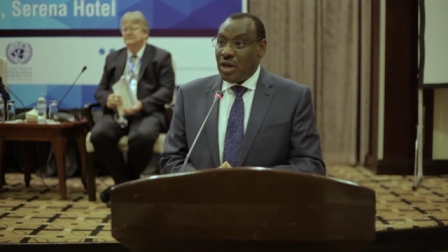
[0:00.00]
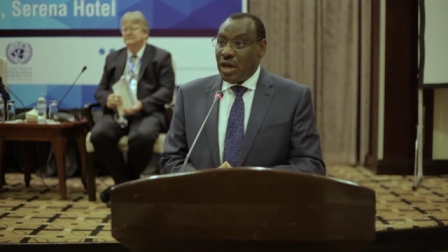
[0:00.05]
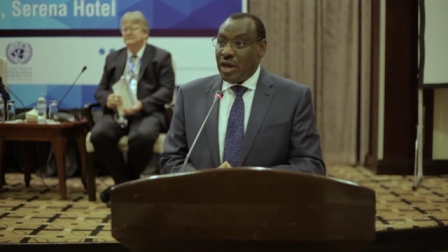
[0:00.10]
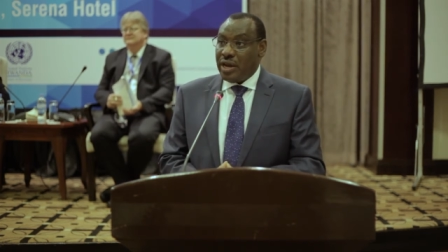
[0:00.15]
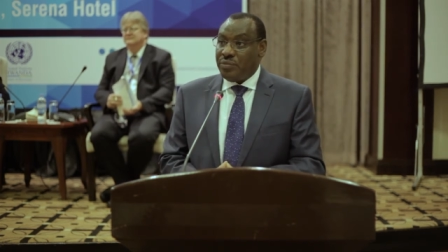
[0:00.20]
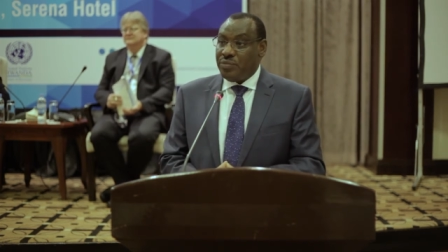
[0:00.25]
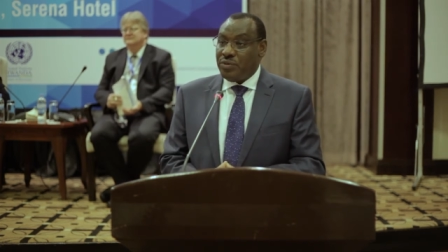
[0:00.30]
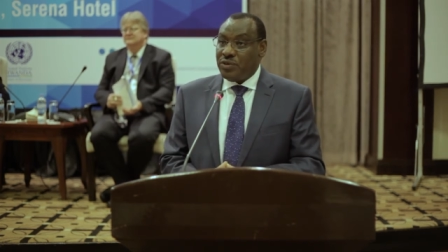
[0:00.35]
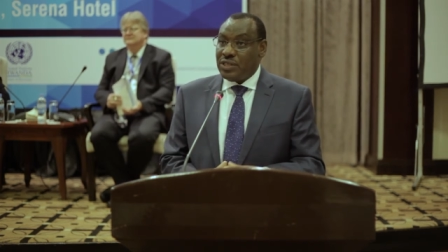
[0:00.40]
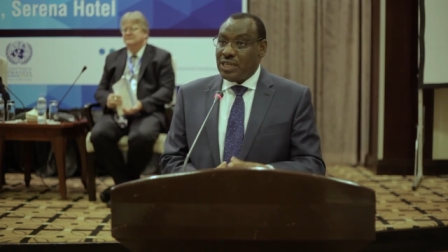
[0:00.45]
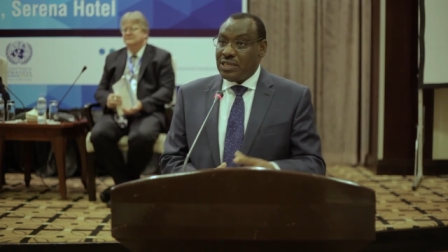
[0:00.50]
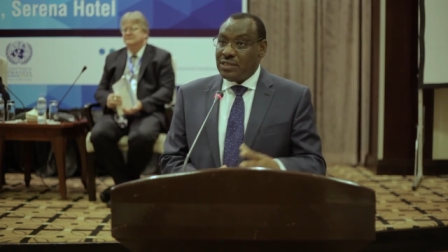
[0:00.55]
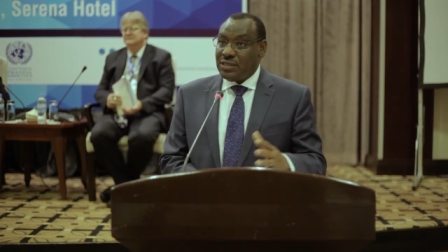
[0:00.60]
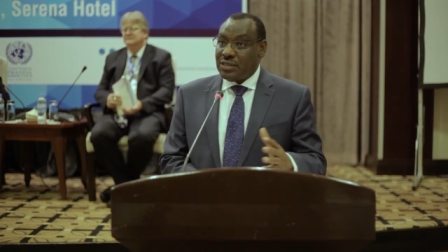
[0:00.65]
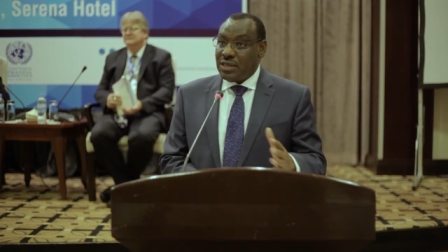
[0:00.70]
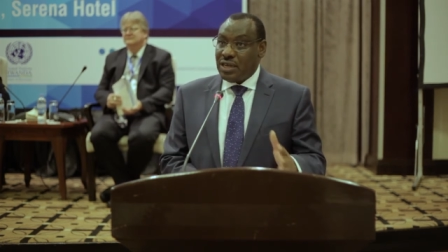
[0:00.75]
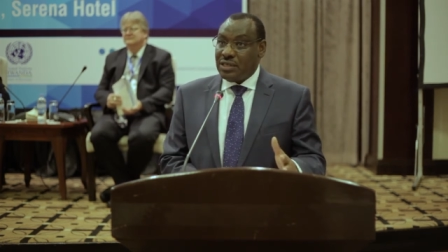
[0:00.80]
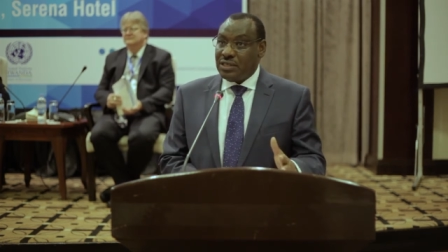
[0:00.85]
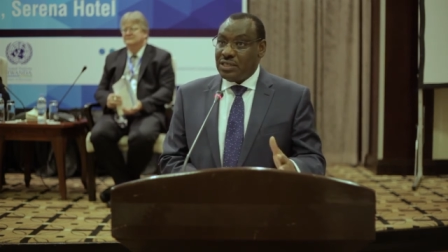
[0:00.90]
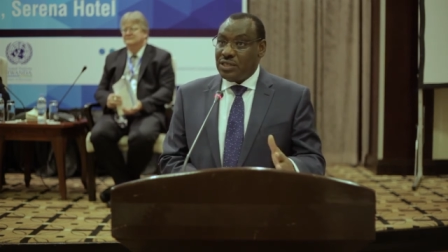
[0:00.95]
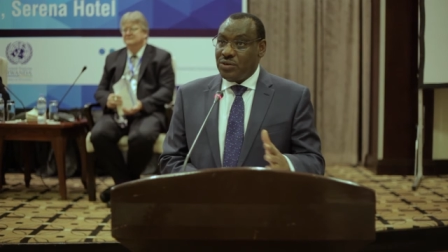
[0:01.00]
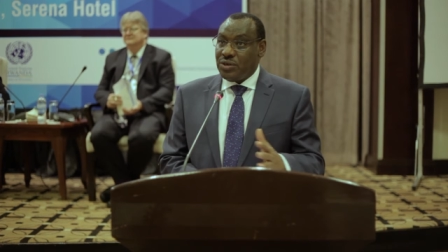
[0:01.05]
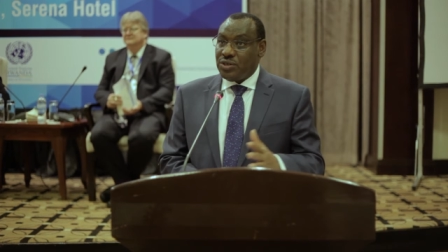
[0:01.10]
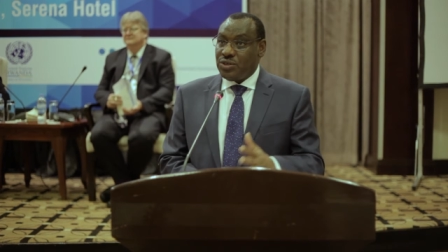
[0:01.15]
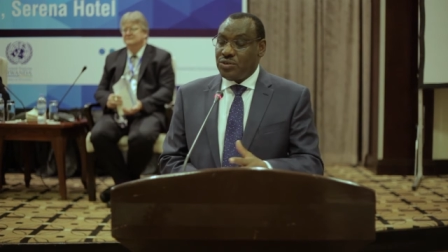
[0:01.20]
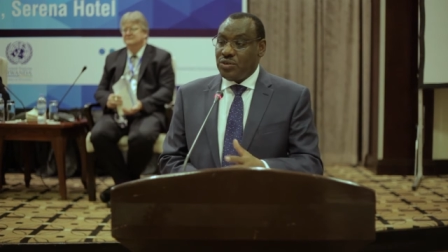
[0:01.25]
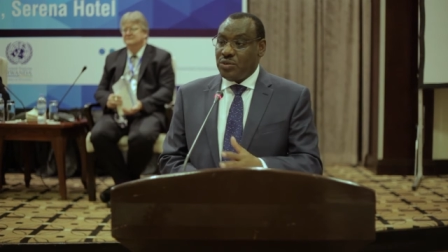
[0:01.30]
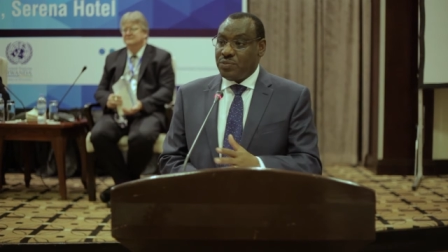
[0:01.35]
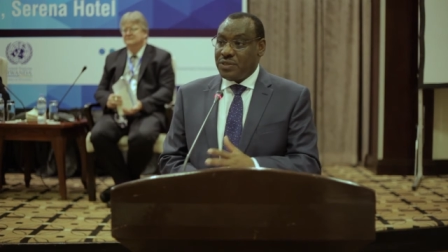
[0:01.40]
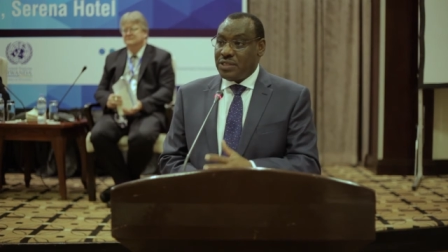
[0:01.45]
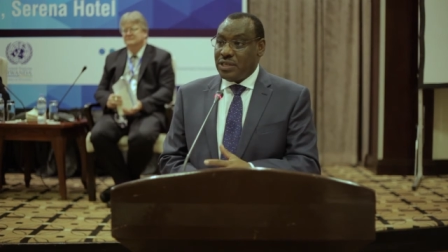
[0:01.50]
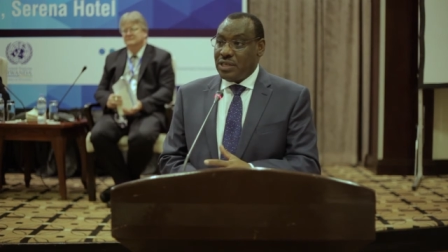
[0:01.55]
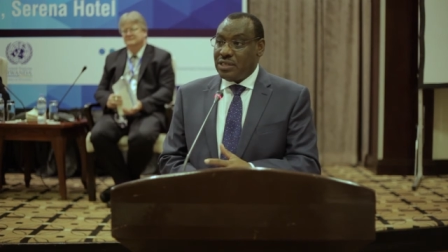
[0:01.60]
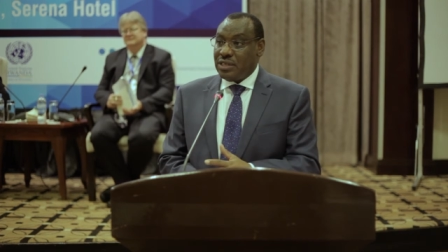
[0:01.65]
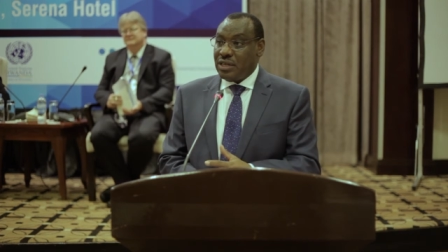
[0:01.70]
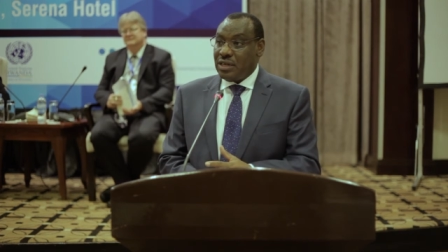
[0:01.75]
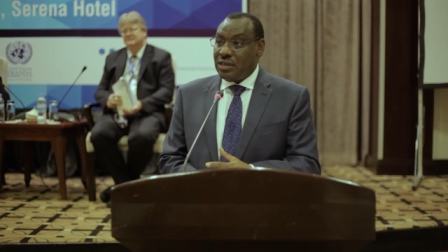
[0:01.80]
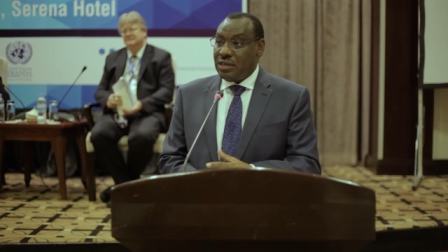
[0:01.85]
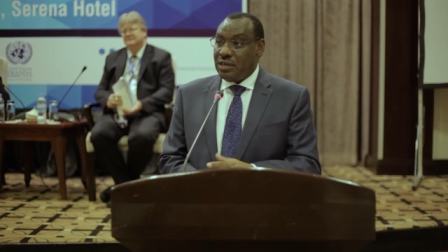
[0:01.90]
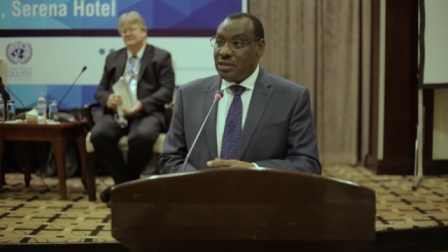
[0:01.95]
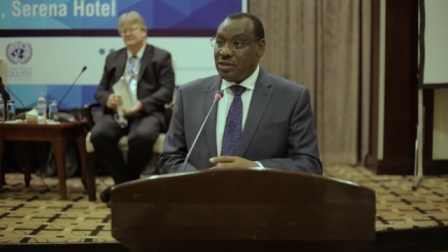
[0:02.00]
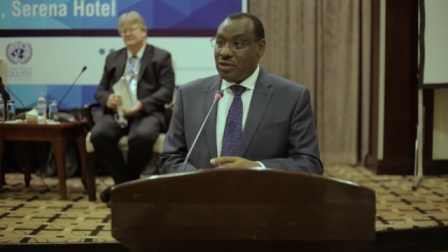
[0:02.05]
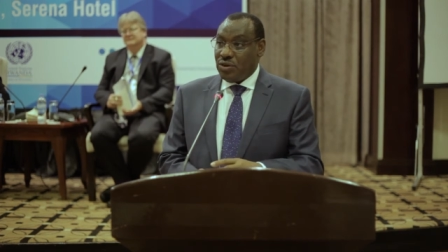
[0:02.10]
And put the Isange one-stop center